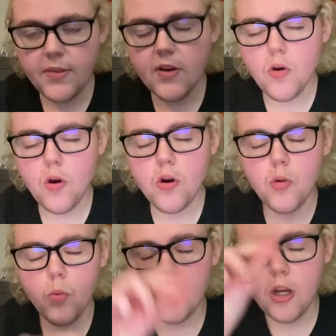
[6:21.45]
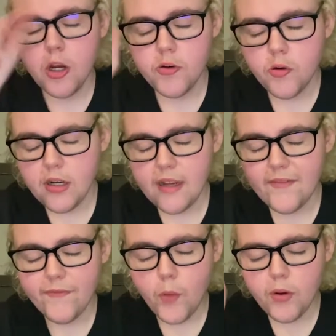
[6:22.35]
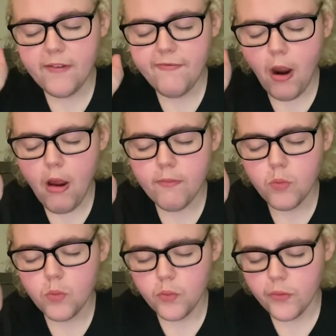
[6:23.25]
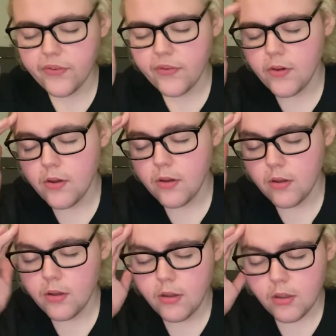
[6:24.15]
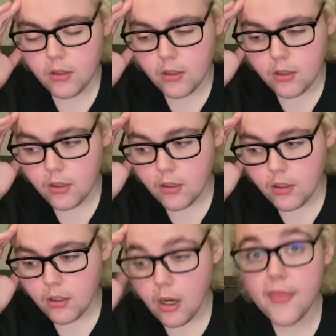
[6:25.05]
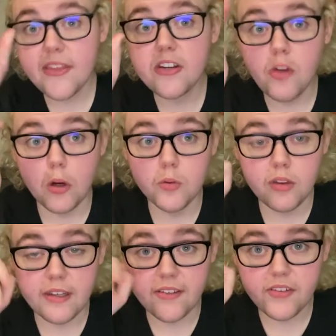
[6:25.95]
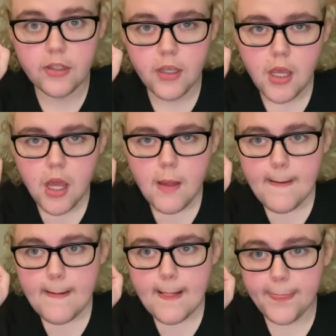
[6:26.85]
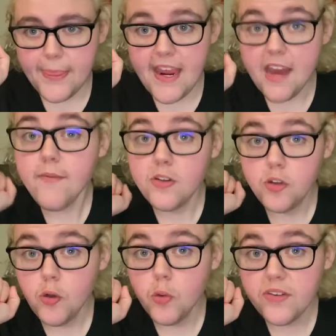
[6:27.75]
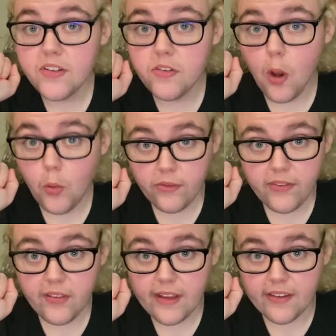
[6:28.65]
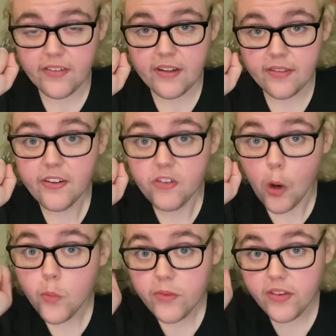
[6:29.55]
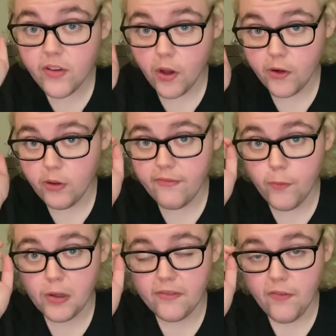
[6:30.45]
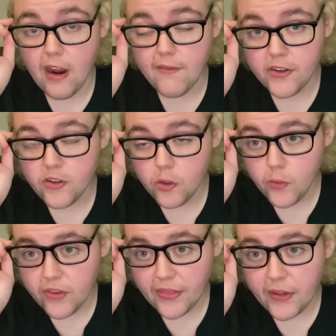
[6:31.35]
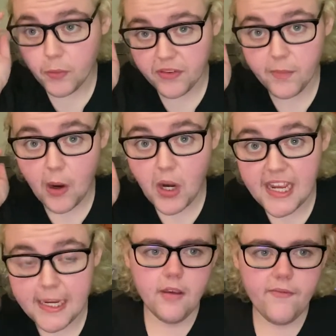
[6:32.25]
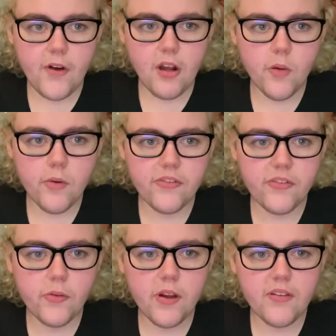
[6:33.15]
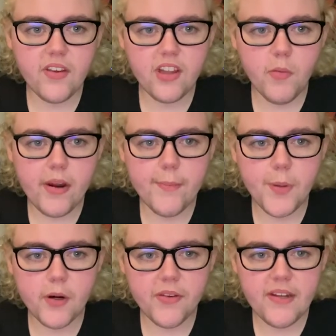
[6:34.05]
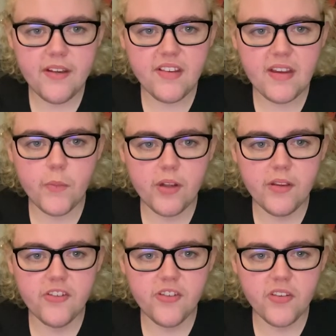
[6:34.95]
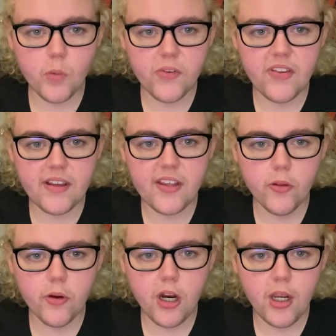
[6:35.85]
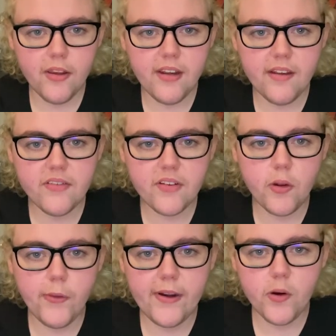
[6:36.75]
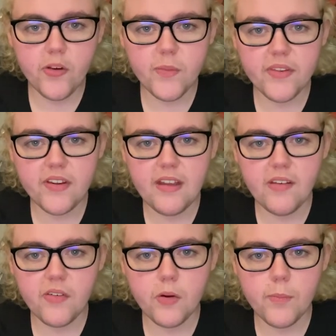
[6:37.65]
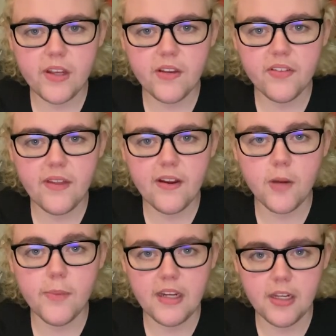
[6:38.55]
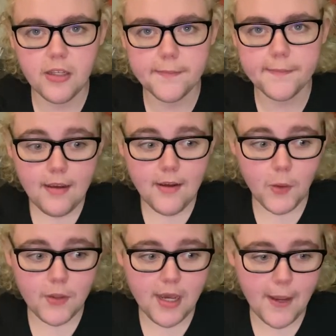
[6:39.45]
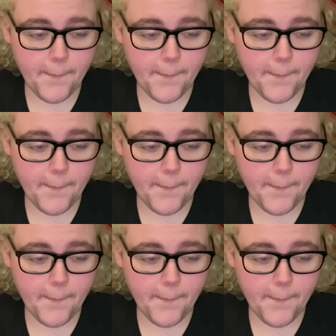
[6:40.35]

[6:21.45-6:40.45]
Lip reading: There are 145 rules on the don't list. They have a do's and don'ts list. The don'ts is 145. The do's, I think, was about 8. Followers do not celebrate birthdays and religious or secular holidays, including Christmas and Easter, because they are pagan. Okay.